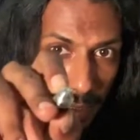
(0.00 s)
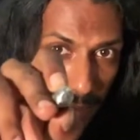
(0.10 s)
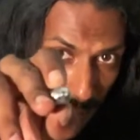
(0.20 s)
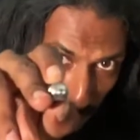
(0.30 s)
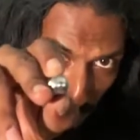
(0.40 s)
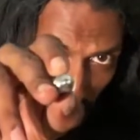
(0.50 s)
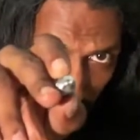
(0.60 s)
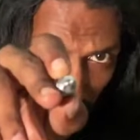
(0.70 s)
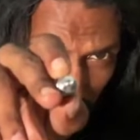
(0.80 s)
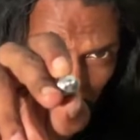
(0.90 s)
See the
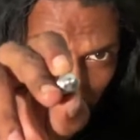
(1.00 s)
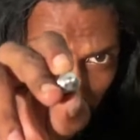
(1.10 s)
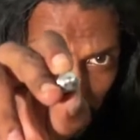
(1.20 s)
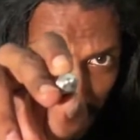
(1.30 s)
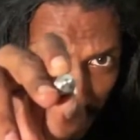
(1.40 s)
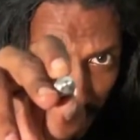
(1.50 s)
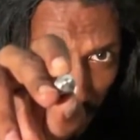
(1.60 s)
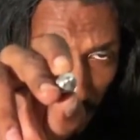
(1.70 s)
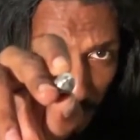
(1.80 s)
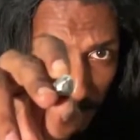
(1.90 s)
little tiny
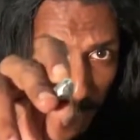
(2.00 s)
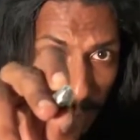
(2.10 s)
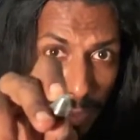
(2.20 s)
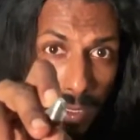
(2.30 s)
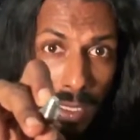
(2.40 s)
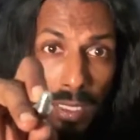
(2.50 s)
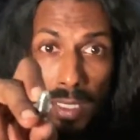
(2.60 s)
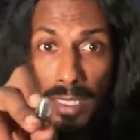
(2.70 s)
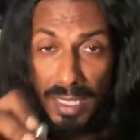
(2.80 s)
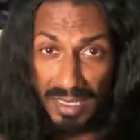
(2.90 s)
hole?
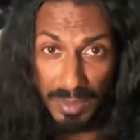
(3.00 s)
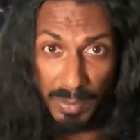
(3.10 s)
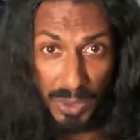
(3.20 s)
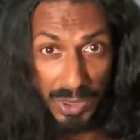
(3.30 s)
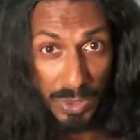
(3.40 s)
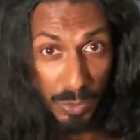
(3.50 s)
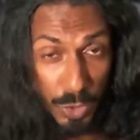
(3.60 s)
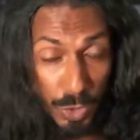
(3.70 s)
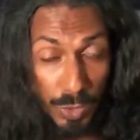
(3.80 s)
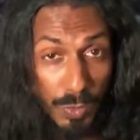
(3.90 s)
That's a built-in
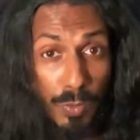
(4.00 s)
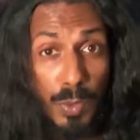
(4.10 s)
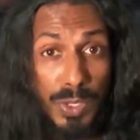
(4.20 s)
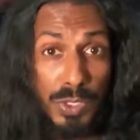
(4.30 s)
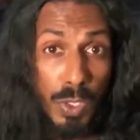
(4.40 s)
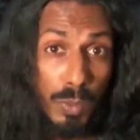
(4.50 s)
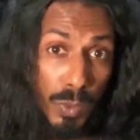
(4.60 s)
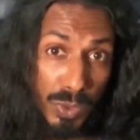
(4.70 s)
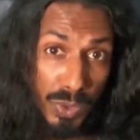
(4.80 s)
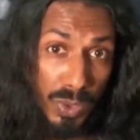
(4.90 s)
restrictor for this
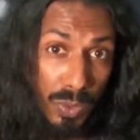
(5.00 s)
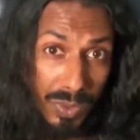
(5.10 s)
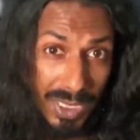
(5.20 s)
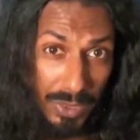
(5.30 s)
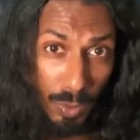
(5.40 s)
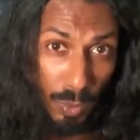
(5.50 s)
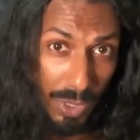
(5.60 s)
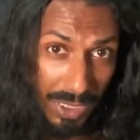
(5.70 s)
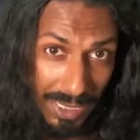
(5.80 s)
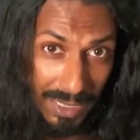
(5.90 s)
turbo, so you don't need to run
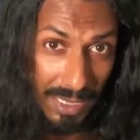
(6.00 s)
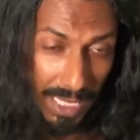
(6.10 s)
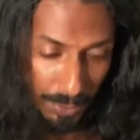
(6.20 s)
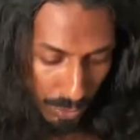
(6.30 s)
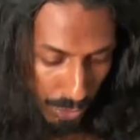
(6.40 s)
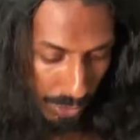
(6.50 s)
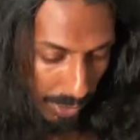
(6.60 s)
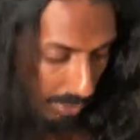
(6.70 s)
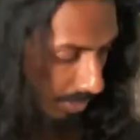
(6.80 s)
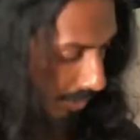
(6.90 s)
an inline restrictor.